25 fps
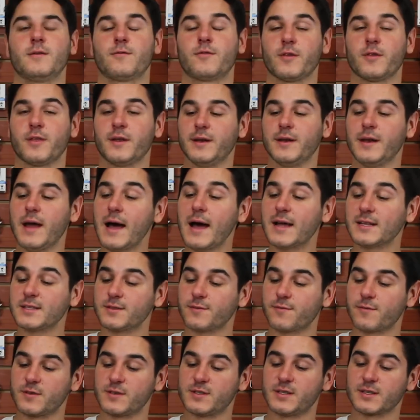For the
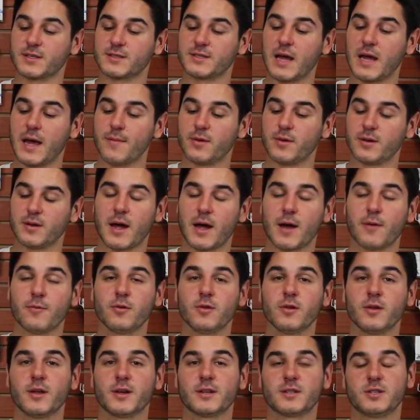knots for 6 diamond, I
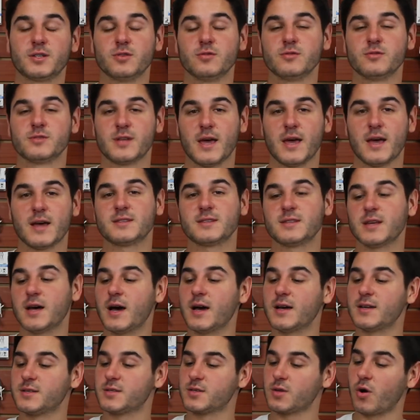really like to use
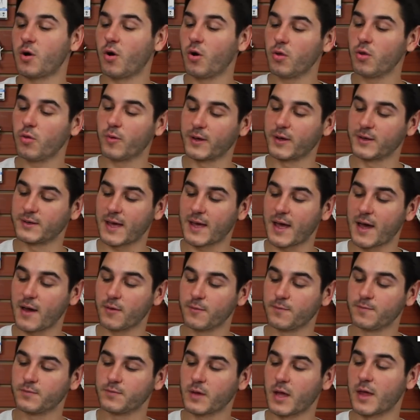SIs all the way
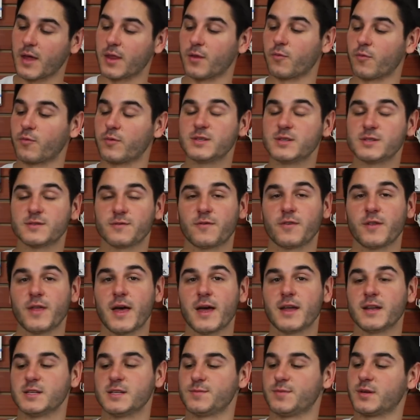down, and the reason for
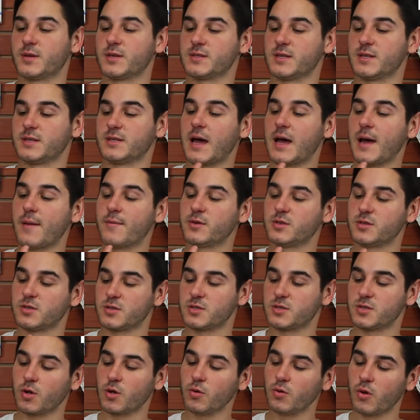that is because the diamonds are
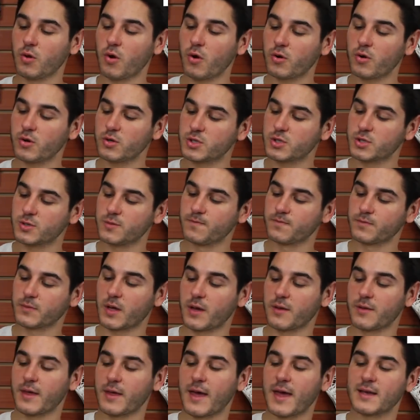so large,
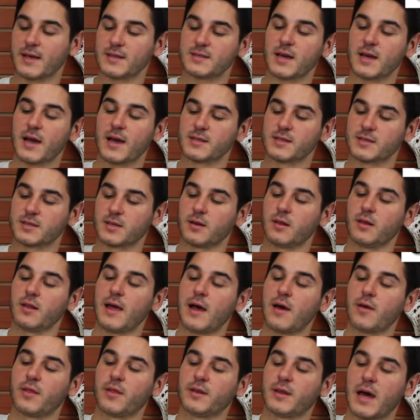the SI is going to
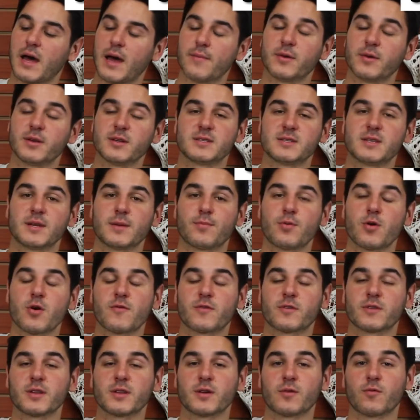allow the diamond to sit
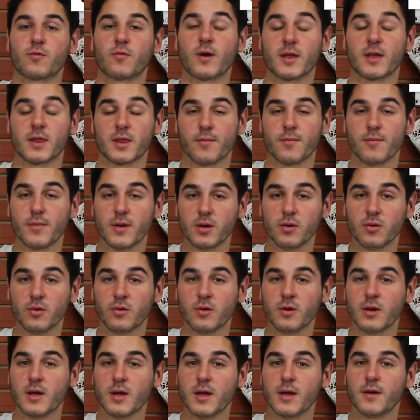perfectly right in the
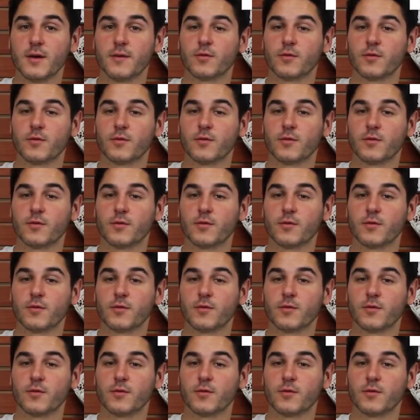middle.